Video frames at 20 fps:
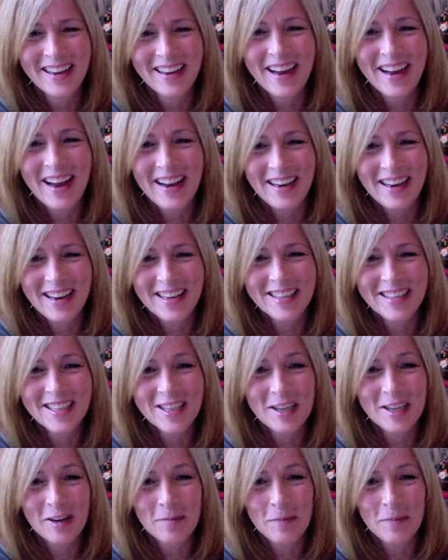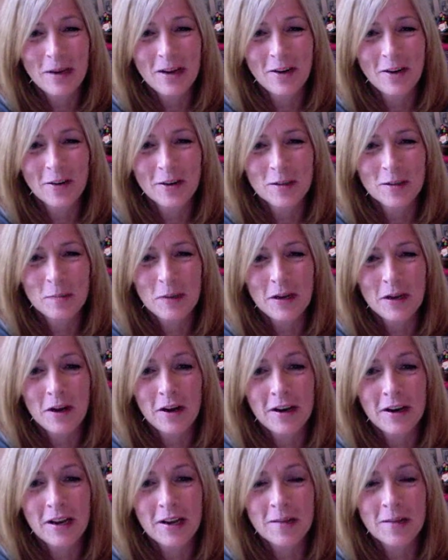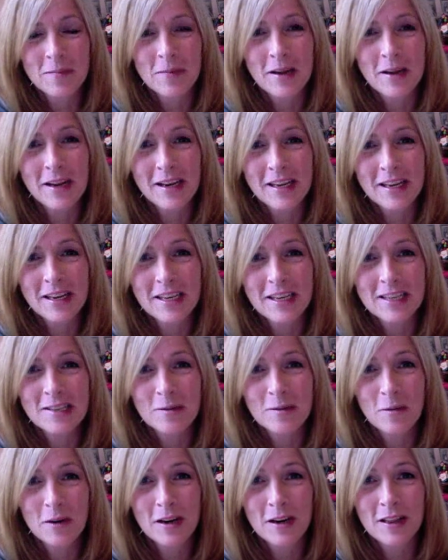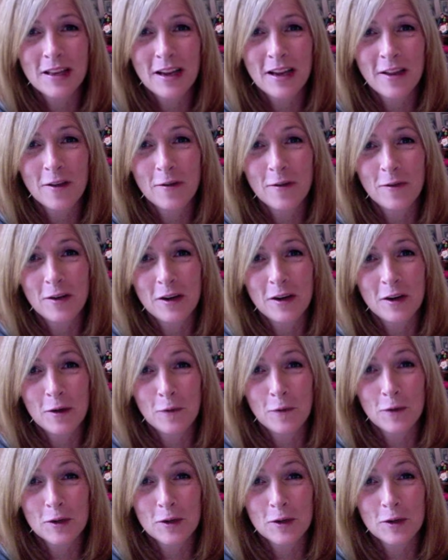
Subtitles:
And yes, the big girls pick on him, but he's the one in the other video, if you